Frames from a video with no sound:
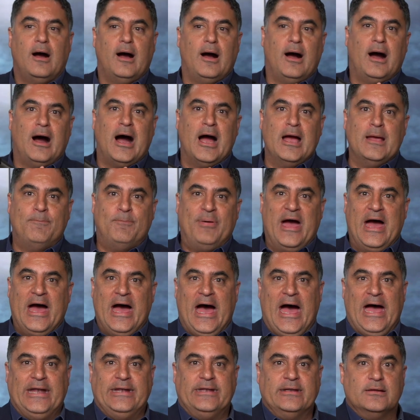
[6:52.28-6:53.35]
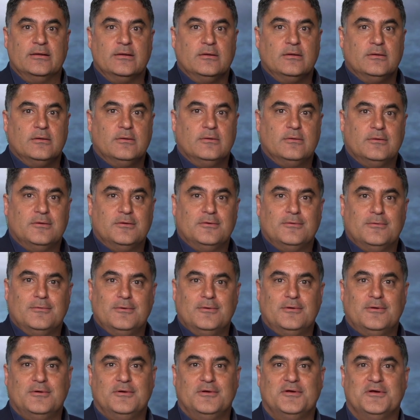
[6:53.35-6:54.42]
iPad.
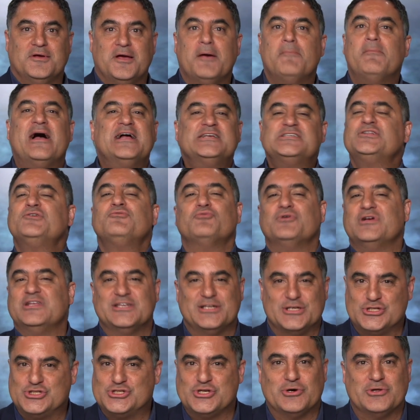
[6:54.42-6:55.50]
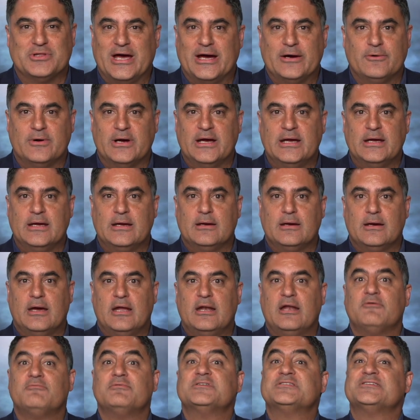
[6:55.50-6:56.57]
Imagine if we did a show that way and
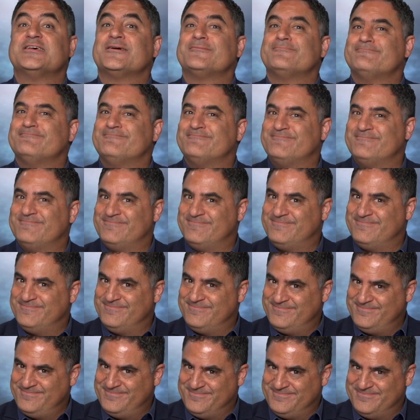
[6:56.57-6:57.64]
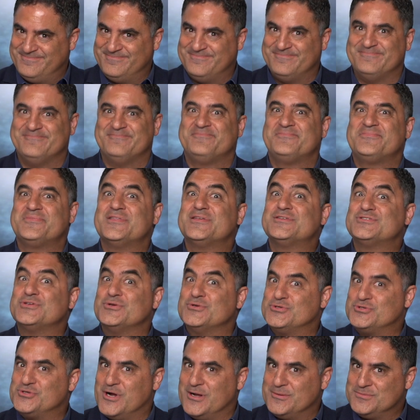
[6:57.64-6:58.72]
everybody's like, mm-hmm. So
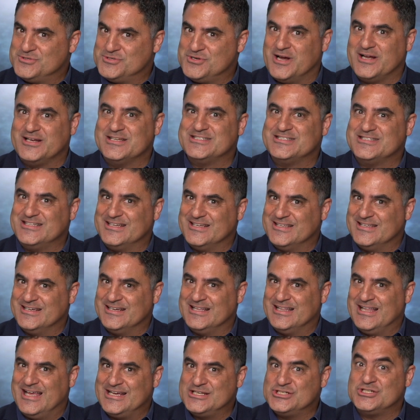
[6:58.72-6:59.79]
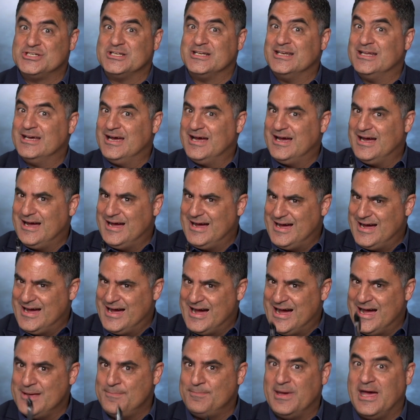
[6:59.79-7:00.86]
Trump's trying to steal the election.
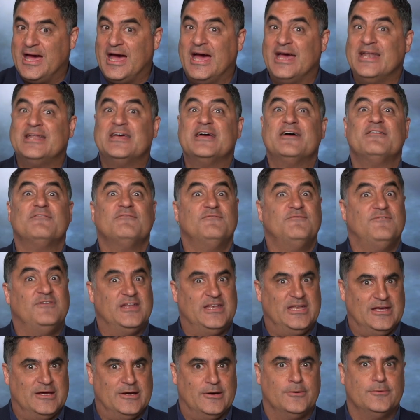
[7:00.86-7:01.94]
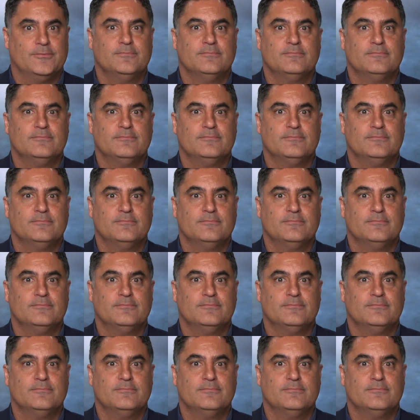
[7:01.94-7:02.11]
iPad video.